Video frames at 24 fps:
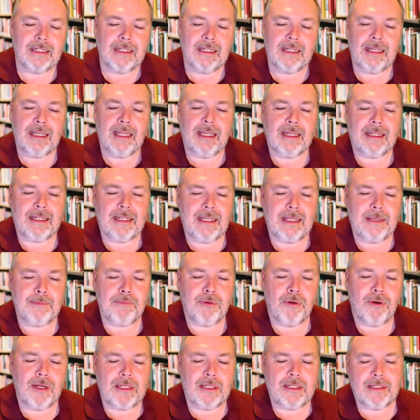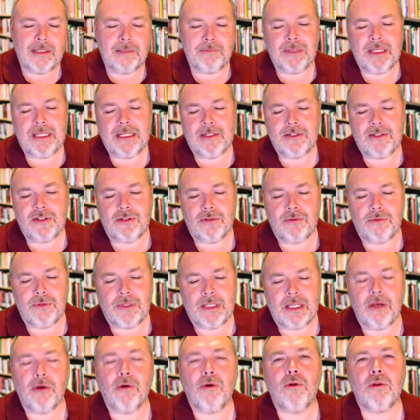and he pointed me to
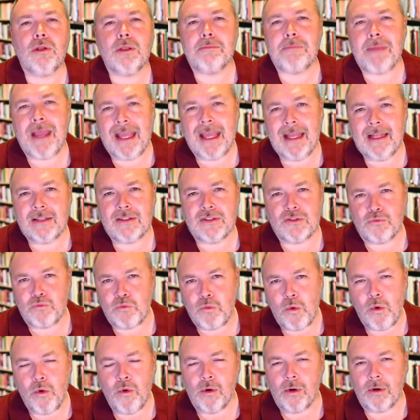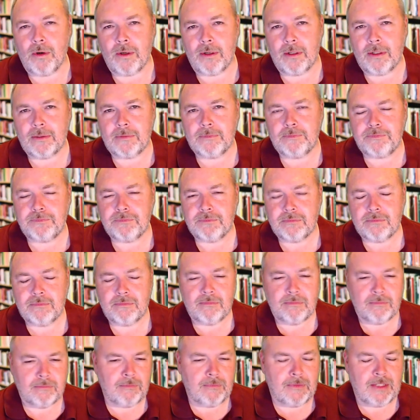the old man's war
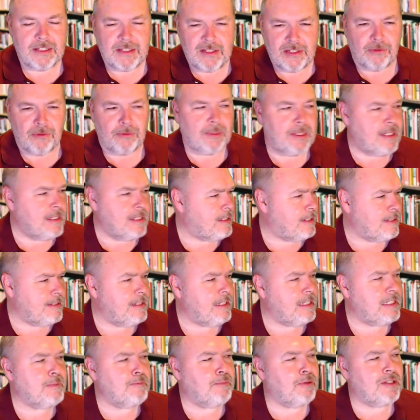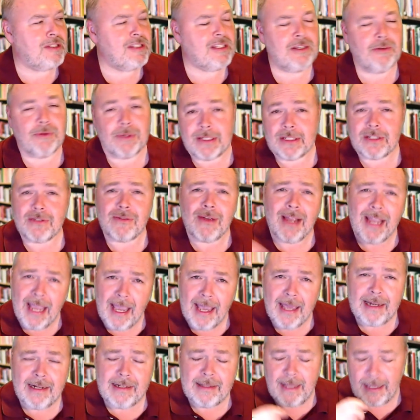series, a six book series. So I
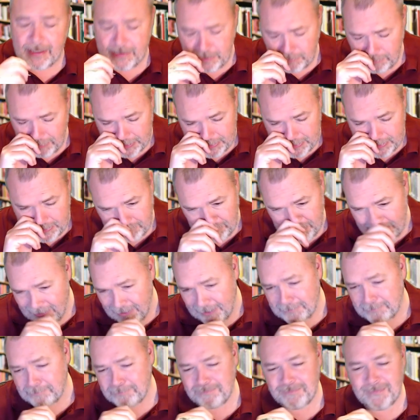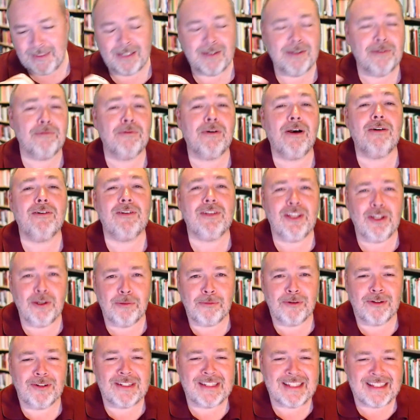added that to my TBR. Well,
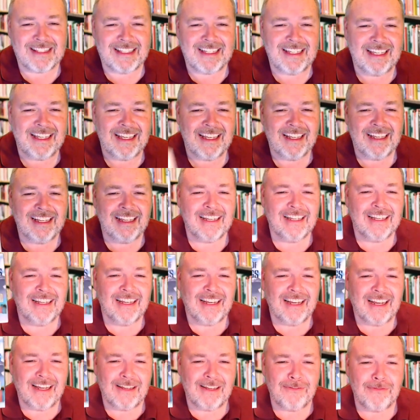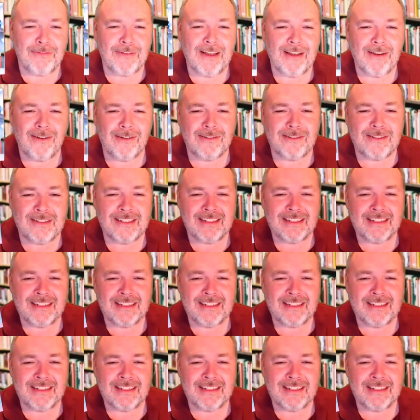humorously, I found